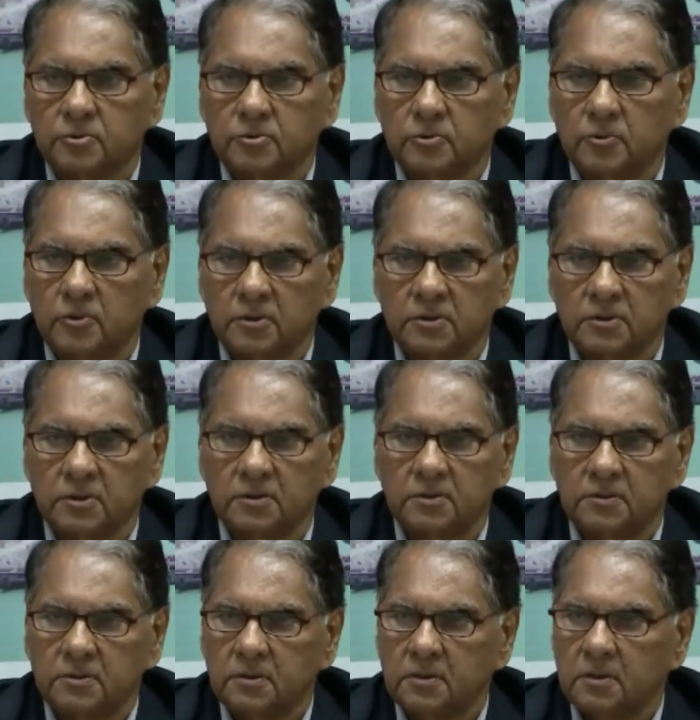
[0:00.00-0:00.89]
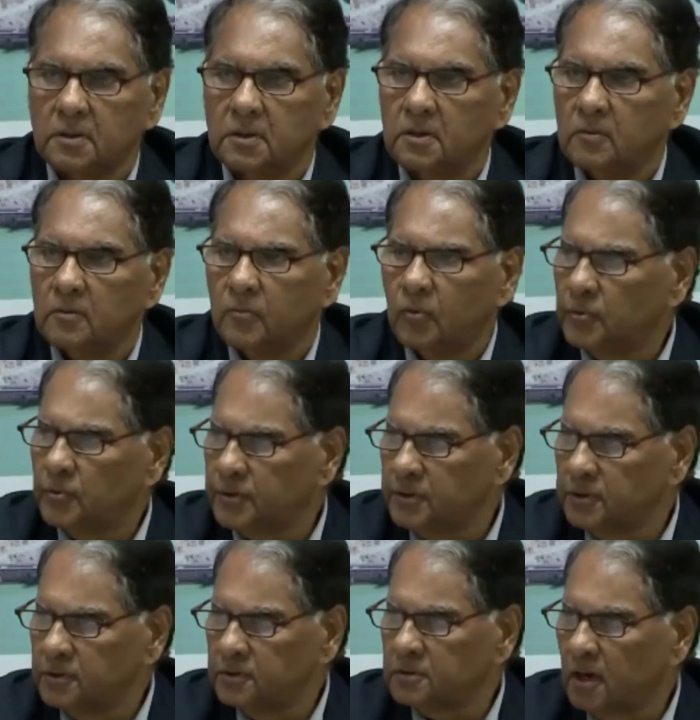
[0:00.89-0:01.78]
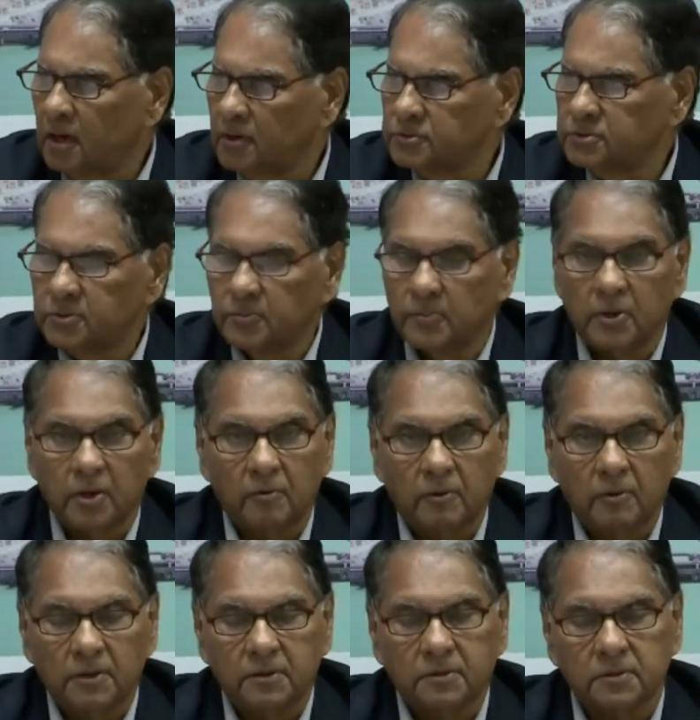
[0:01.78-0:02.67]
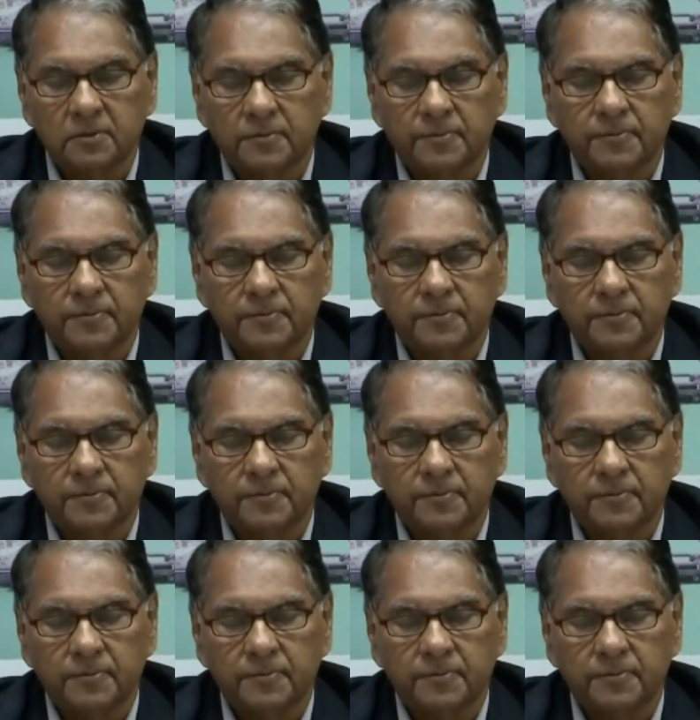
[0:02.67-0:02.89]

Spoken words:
214,000 megawatt